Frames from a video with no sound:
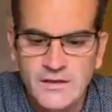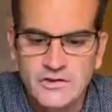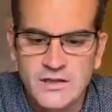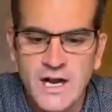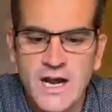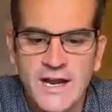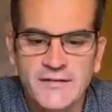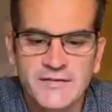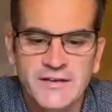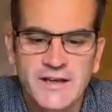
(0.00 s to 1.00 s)

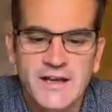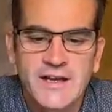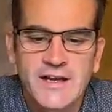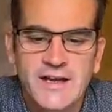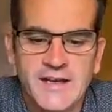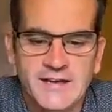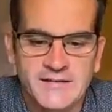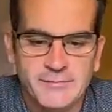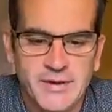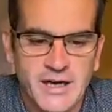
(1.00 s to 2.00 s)
drives
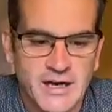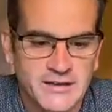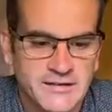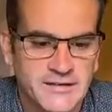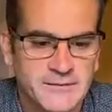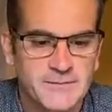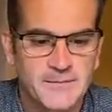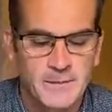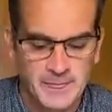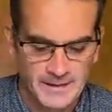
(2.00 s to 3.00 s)
his bus.
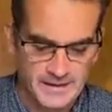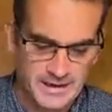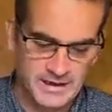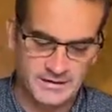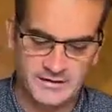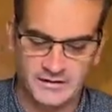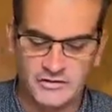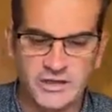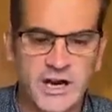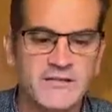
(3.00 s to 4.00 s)
Arthur
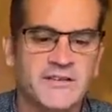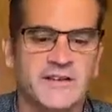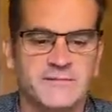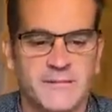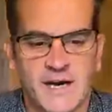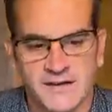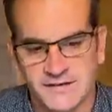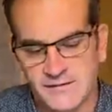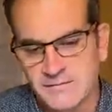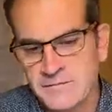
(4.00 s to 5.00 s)
drives his
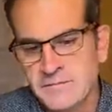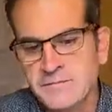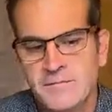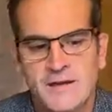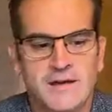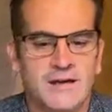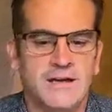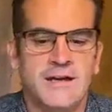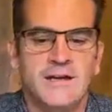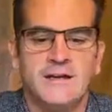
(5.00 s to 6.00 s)
bus uh,
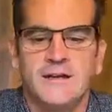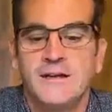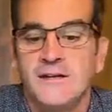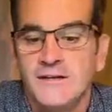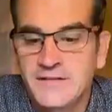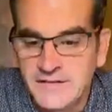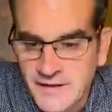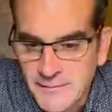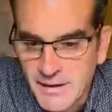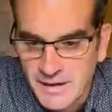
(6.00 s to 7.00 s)
in
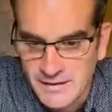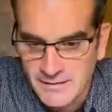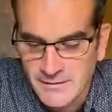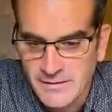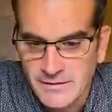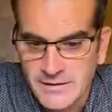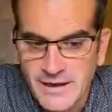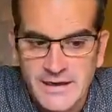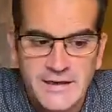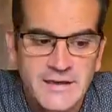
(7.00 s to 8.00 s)
summer.
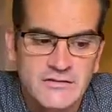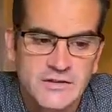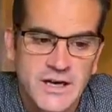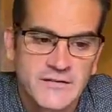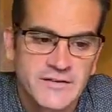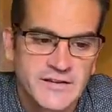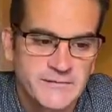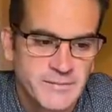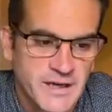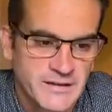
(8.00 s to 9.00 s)
Okay, he drives
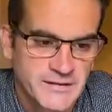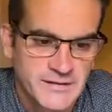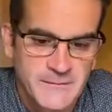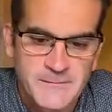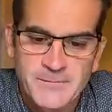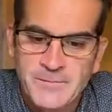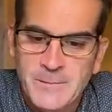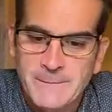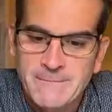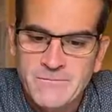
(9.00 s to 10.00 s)
his bus
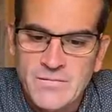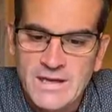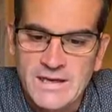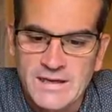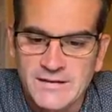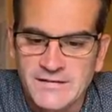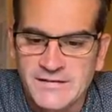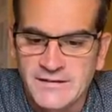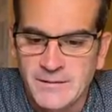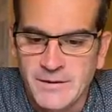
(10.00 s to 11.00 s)
in
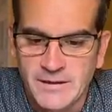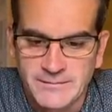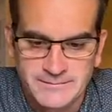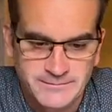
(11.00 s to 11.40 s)
summer.